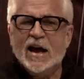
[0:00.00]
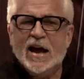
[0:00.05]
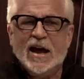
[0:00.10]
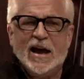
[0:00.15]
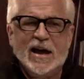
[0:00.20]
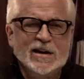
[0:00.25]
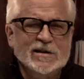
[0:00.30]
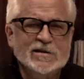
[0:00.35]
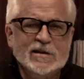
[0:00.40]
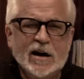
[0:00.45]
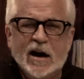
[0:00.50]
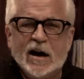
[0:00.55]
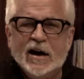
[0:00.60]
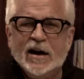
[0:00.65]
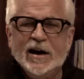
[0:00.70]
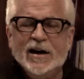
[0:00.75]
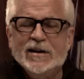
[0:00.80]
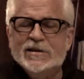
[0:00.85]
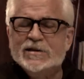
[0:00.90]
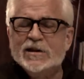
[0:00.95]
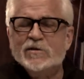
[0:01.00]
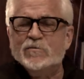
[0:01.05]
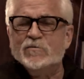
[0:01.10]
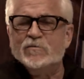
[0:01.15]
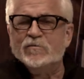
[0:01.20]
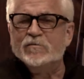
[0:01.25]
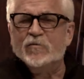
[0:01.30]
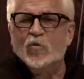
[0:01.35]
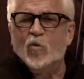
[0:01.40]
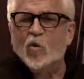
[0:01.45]
and uh, it
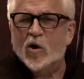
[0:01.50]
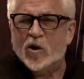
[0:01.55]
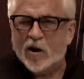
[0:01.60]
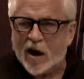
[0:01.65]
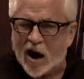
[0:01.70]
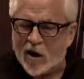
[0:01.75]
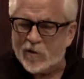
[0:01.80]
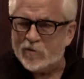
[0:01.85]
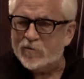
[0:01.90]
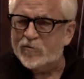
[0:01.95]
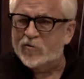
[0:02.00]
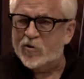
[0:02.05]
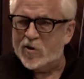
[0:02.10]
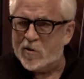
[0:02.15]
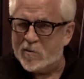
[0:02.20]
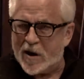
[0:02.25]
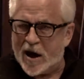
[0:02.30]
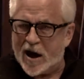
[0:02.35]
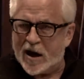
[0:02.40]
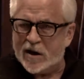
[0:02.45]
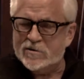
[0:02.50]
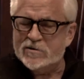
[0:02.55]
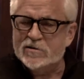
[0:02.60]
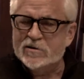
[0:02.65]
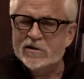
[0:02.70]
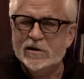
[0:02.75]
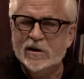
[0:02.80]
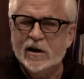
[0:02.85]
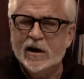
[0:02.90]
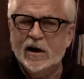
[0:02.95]
didn't work out for the band.
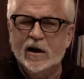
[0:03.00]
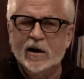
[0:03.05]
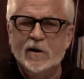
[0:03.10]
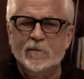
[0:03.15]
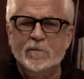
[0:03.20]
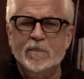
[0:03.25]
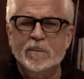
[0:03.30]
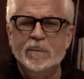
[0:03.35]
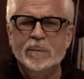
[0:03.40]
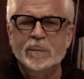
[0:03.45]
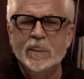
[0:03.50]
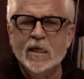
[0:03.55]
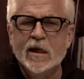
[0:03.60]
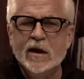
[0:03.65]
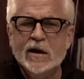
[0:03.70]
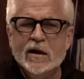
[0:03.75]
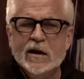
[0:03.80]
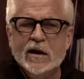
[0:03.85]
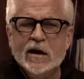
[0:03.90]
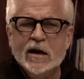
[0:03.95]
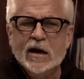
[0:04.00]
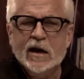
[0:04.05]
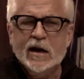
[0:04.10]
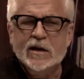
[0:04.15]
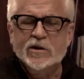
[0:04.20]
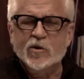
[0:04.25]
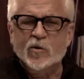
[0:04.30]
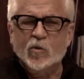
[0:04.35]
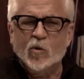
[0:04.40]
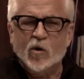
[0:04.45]
Um,
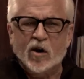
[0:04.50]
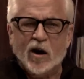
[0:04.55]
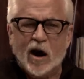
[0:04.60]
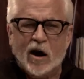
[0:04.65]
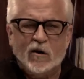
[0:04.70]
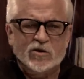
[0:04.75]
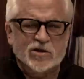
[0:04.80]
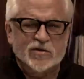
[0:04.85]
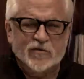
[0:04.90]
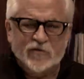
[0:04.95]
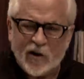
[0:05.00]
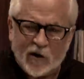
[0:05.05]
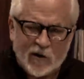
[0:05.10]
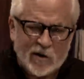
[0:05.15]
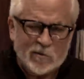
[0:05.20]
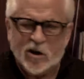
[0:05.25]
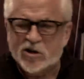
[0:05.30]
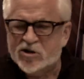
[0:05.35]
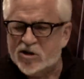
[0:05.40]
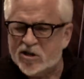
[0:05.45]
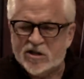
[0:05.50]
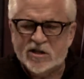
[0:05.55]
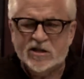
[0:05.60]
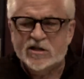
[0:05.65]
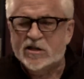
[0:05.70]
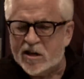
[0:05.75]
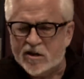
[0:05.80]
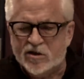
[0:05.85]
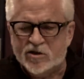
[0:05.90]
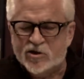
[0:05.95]
it didn't work out. It was very much a
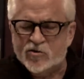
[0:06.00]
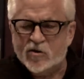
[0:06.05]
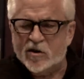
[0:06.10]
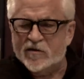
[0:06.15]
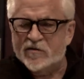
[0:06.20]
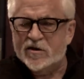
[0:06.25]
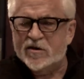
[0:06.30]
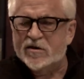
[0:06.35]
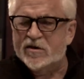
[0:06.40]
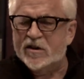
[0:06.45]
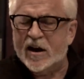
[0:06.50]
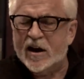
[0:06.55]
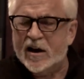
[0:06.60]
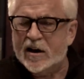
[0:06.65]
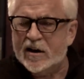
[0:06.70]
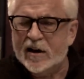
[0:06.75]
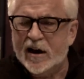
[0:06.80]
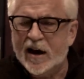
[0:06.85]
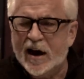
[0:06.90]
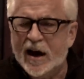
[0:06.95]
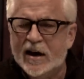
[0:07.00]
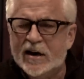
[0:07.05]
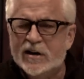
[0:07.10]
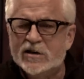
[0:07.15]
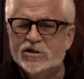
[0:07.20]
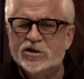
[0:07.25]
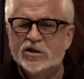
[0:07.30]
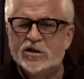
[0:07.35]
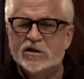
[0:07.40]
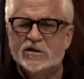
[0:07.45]
synth-driven thing, and
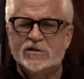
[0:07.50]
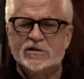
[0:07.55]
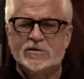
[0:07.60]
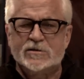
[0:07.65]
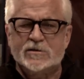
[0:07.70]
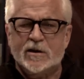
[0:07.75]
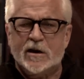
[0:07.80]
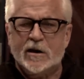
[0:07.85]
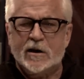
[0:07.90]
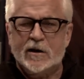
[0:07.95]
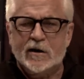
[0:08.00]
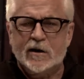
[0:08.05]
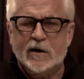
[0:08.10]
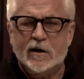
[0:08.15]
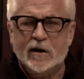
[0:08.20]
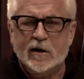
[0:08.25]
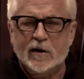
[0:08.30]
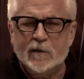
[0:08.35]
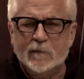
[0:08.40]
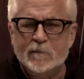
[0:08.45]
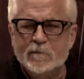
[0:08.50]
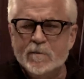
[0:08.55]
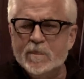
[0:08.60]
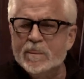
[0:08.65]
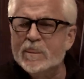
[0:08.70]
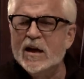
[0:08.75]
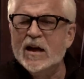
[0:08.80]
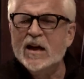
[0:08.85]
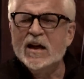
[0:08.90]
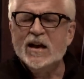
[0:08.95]
it just um,
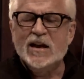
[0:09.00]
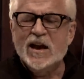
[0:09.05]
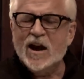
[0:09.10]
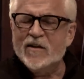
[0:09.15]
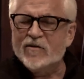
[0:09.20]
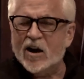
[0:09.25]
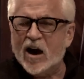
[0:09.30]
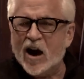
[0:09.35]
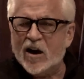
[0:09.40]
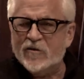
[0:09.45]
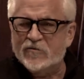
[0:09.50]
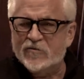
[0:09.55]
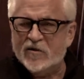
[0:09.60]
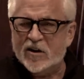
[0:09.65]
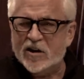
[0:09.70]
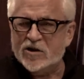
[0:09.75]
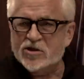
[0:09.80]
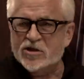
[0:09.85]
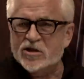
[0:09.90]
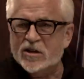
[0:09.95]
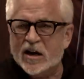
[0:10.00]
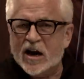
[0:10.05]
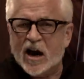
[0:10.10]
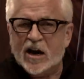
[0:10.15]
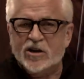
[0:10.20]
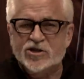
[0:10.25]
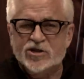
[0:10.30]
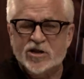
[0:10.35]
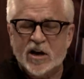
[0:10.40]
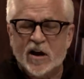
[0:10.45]
never got finished and
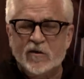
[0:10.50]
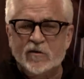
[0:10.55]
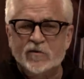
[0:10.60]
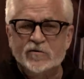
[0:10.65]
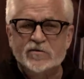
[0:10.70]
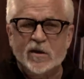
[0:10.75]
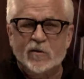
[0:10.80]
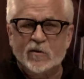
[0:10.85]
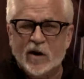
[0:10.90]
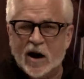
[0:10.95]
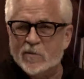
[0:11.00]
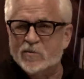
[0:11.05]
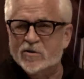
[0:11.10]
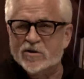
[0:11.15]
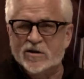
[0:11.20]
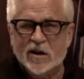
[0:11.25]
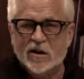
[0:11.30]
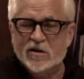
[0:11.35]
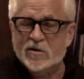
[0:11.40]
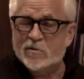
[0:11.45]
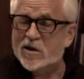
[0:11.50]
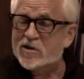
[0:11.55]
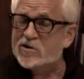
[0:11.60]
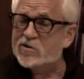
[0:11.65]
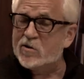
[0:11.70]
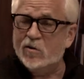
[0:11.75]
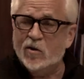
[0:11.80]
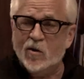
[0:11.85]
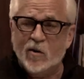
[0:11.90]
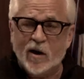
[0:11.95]
got shelved. And when I put together my
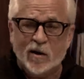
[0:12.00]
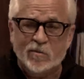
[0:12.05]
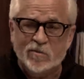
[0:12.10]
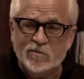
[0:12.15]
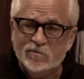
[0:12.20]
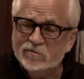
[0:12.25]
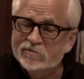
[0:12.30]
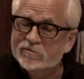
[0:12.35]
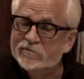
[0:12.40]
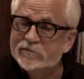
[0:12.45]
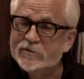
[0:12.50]
solo album,